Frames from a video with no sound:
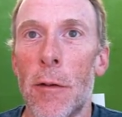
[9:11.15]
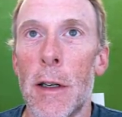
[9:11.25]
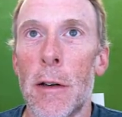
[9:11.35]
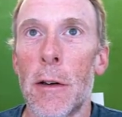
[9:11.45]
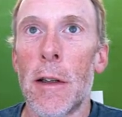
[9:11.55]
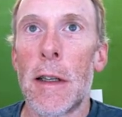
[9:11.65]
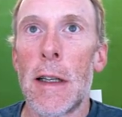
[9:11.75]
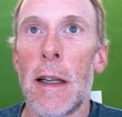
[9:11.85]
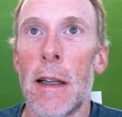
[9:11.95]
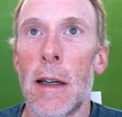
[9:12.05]

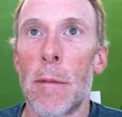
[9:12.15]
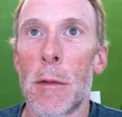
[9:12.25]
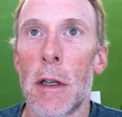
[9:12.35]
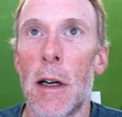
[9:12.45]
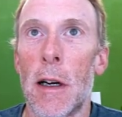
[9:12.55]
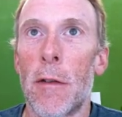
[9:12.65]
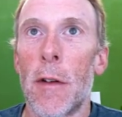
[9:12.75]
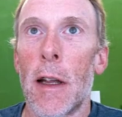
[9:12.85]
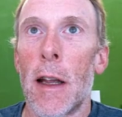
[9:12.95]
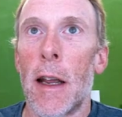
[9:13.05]
DEMs off
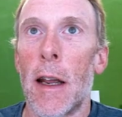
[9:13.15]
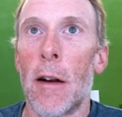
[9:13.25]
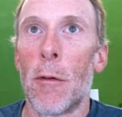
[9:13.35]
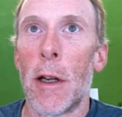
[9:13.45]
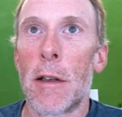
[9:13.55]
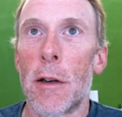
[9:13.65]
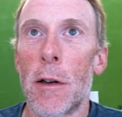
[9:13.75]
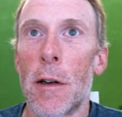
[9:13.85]
and we turn